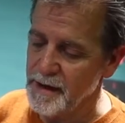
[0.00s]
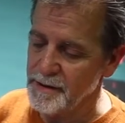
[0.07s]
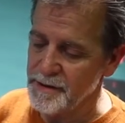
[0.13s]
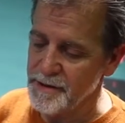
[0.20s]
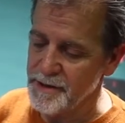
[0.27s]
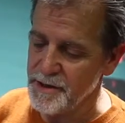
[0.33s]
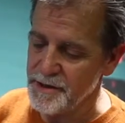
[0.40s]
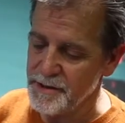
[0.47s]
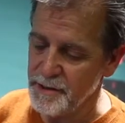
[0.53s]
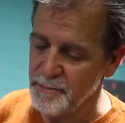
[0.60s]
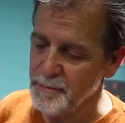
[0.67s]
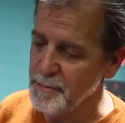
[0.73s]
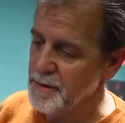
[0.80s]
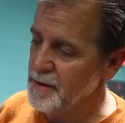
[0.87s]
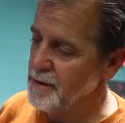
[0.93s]
of the
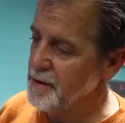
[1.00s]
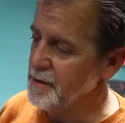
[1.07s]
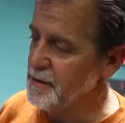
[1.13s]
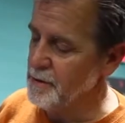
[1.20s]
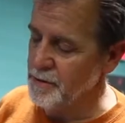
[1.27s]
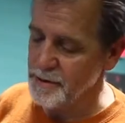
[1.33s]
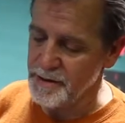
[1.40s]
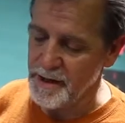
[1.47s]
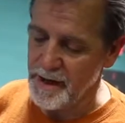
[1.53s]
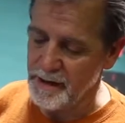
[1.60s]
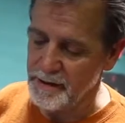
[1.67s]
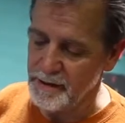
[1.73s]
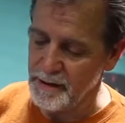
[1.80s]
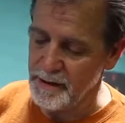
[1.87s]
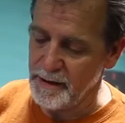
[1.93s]
system. You could
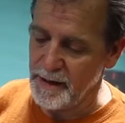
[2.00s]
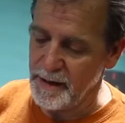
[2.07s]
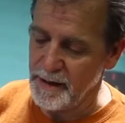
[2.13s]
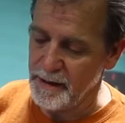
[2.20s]
take the